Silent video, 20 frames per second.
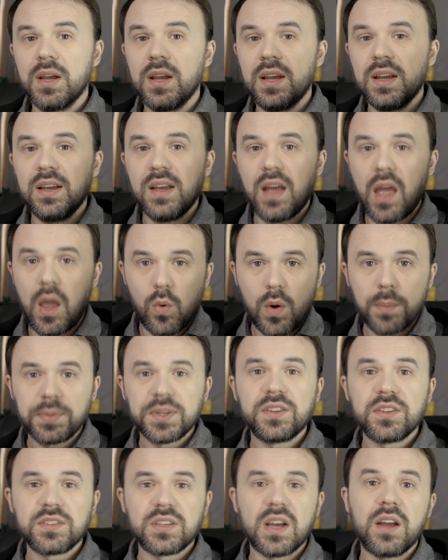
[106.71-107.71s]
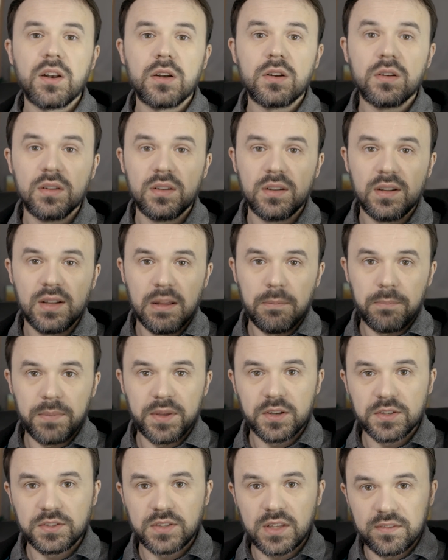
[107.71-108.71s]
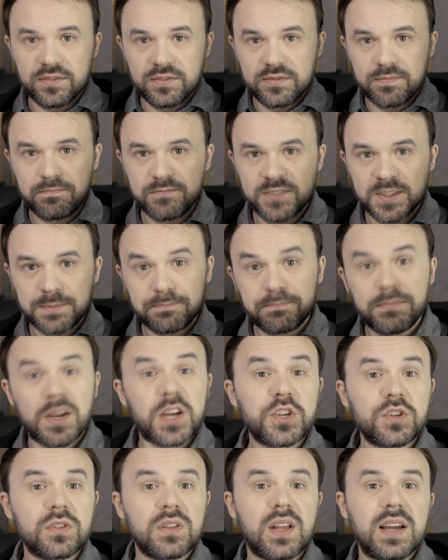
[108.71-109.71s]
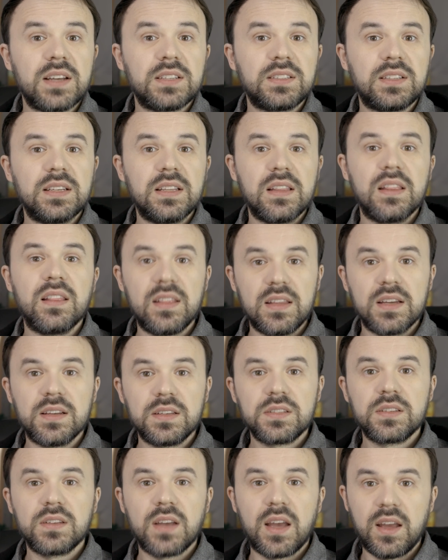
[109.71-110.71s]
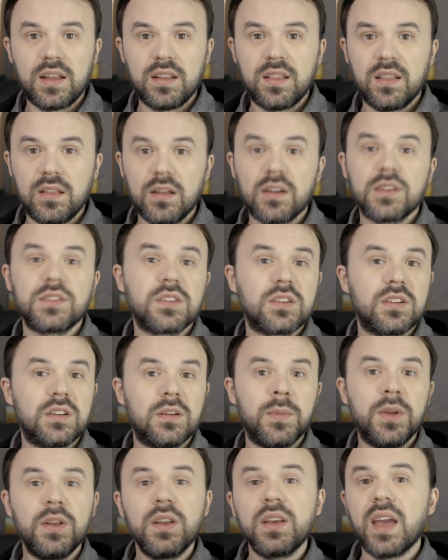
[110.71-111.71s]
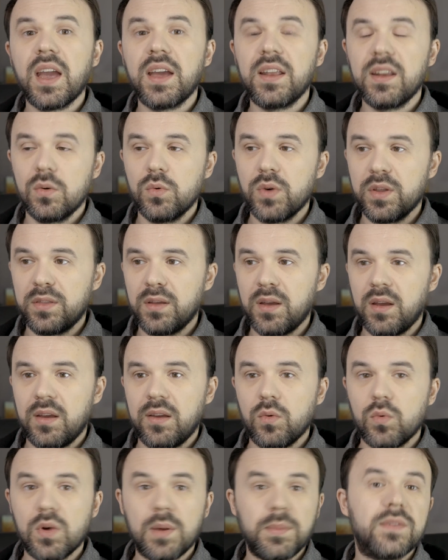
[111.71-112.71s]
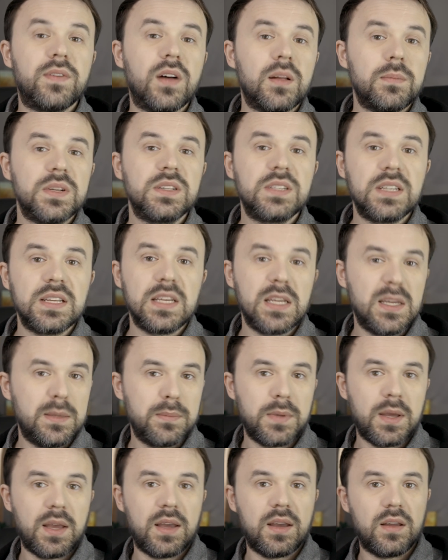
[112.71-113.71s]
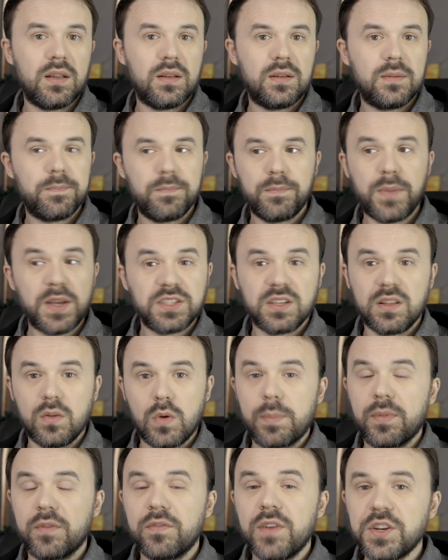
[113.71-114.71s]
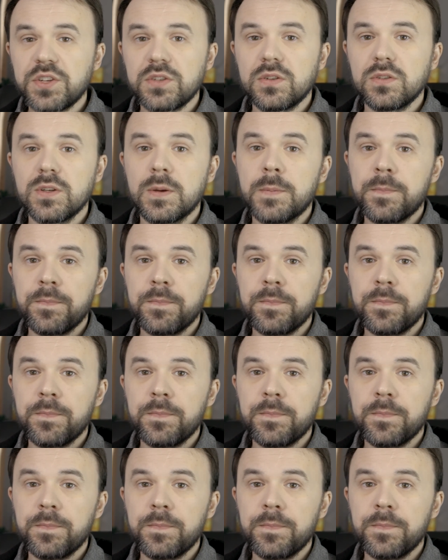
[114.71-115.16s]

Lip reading: A website designer, because they've specialized in this and thus communicating with a web development team and basically web professionals,